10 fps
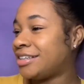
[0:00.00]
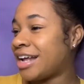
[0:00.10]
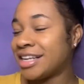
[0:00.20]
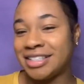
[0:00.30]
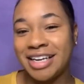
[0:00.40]
I
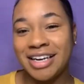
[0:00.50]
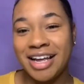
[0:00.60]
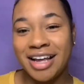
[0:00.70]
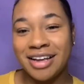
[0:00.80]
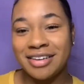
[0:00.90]
seen
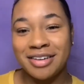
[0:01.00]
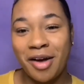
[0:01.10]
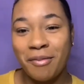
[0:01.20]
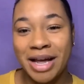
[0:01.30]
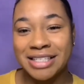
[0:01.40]
that on
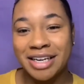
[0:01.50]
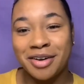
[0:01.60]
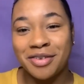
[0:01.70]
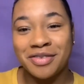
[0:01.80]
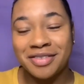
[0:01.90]

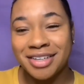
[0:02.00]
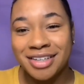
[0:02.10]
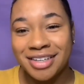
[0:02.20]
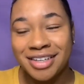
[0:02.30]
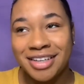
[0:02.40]
myself.
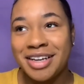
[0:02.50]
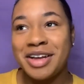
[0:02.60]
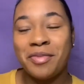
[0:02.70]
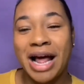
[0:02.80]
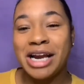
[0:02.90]

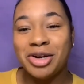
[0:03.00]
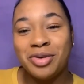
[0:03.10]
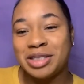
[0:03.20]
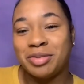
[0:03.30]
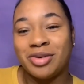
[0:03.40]
But I knew it was
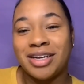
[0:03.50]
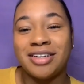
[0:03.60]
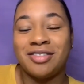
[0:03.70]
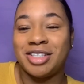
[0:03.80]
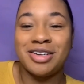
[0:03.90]
a boy
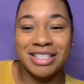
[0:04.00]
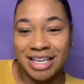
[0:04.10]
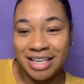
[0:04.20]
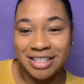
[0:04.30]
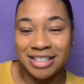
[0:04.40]
as soon as
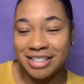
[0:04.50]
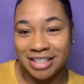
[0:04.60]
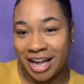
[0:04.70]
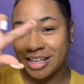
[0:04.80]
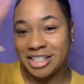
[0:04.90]
they
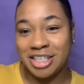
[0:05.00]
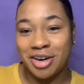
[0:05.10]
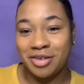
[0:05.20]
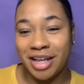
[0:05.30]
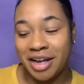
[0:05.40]

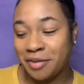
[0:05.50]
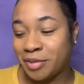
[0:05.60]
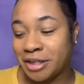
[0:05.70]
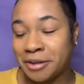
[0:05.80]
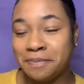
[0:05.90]
showed that.
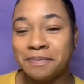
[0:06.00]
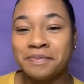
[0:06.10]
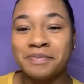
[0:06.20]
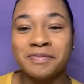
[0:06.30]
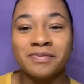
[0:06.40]

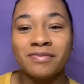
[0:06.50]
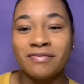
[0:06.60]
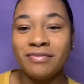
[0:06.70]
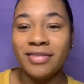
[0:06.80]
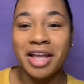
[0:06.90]

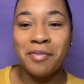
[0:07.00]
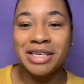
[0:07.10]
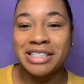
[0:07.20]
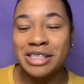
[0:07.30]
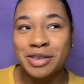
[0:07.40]
But
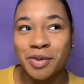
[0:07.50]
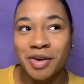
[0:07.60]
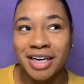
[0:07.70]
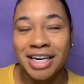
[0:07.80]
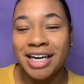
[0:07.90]
she
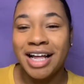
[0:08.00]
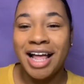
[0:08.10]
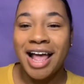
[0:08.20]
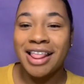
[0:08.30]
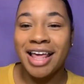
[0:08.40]
swore
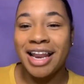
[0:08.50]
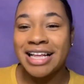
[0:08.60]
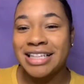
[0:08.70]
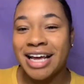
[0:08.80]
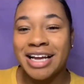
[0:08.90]
that
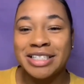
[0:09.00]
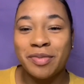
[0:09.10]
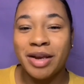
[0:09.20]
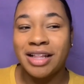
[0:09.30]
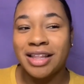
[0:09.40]
doesn't
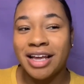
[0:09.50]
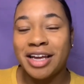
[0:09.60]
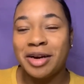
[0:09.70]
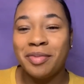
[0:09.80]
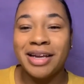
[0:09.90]
mean anything. It
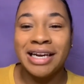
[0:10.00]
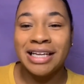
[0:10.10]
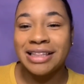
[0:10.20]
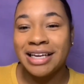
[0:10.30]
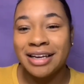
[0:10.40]
could have been
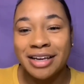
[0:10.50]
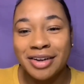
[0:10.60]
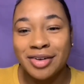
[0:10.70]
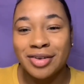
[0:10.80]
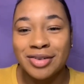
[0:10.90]
anything
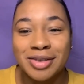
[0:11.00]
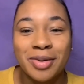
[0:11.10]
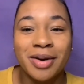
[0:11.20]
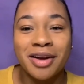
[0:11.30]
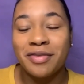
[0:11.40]
else or
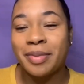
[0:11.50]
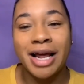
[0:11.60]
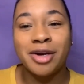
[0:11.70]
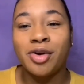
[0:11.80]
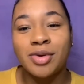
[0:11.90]
whatever. But I
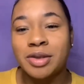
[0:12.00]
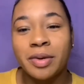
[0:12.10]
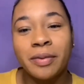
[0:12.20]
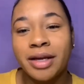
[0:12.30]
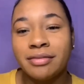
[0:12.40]
knew it was a wee-wee.